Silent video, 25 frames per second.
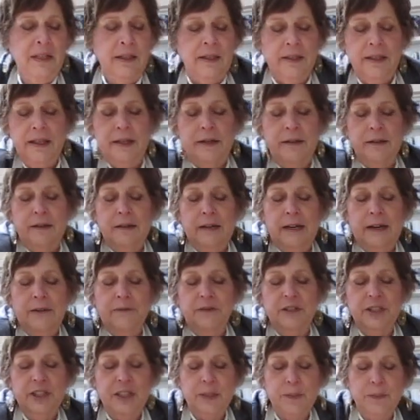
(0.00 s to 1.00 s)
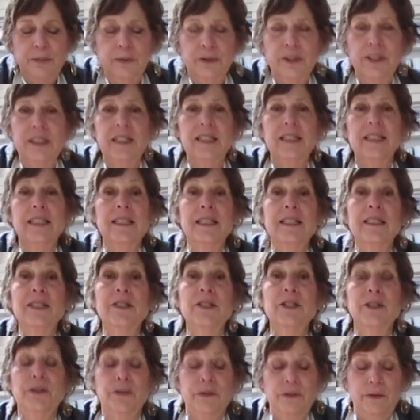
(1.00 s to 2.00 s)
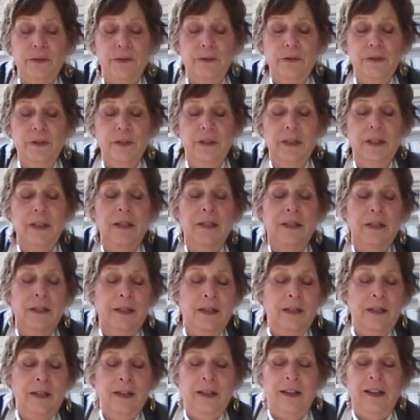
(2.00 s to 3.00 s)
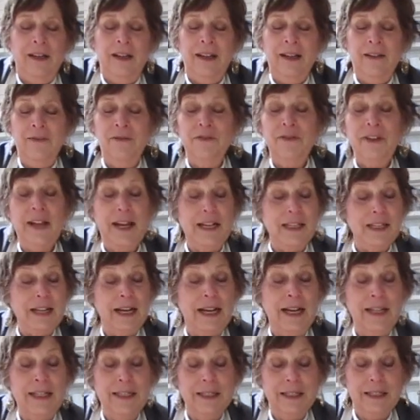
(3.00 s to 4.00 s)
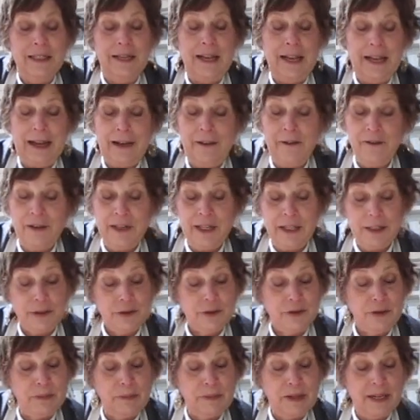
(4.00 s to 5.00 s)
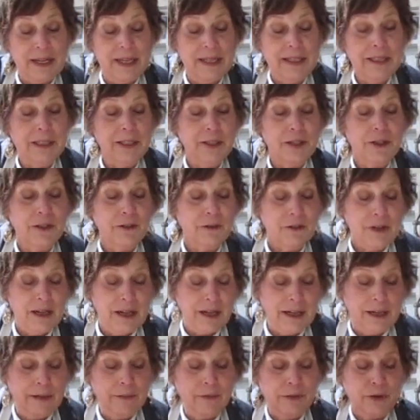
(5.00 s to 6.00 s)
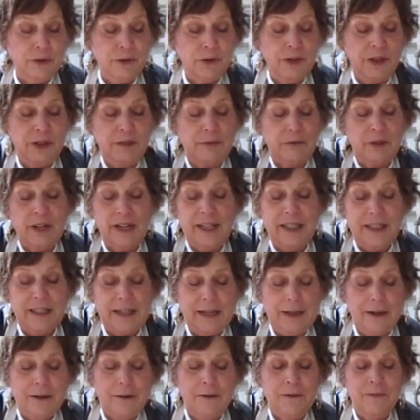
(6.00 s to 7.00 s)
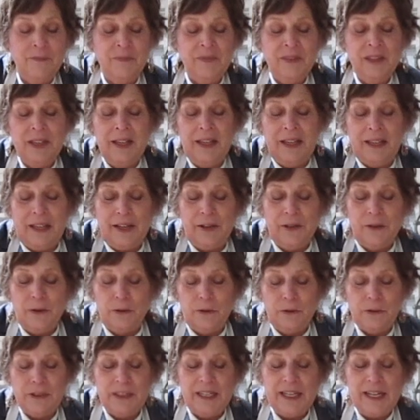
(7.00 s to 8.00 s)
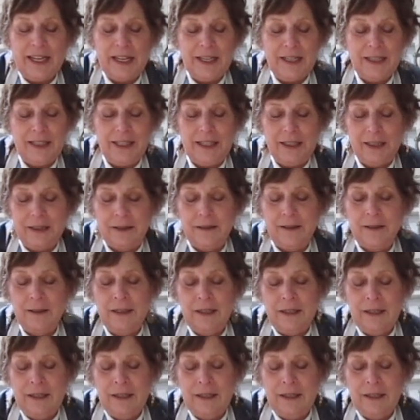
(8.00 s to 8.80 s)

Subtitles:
There, and I've just put it into, in fact, I didn't have an extra pie dish, so I am using right now an old cake tin.